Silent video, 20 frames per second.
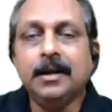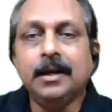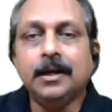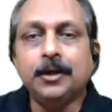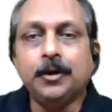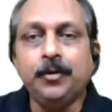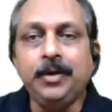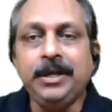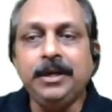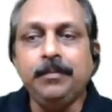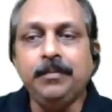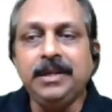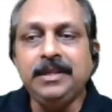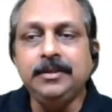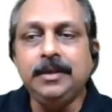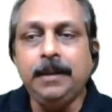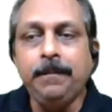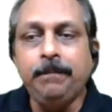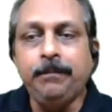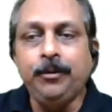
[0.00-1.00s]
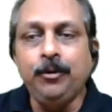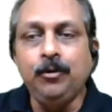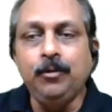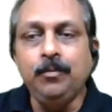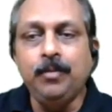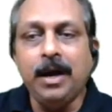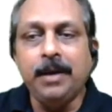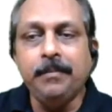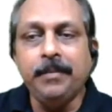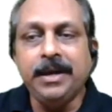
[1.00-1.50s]
Tweak means improve
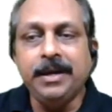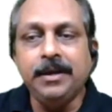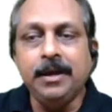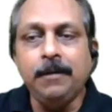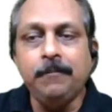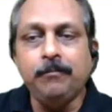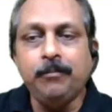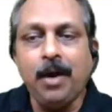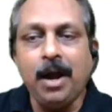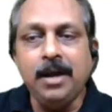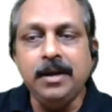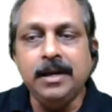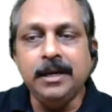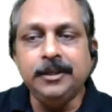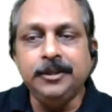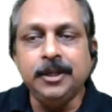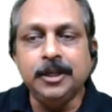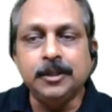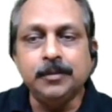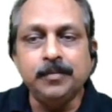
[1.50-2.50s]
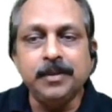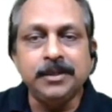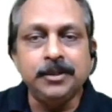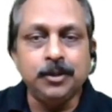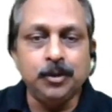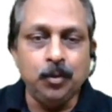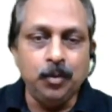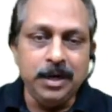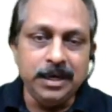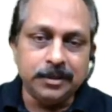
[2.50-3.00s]
by making fine adjustments
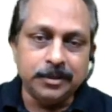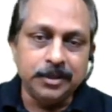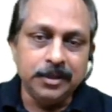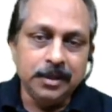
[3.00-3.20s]
to it.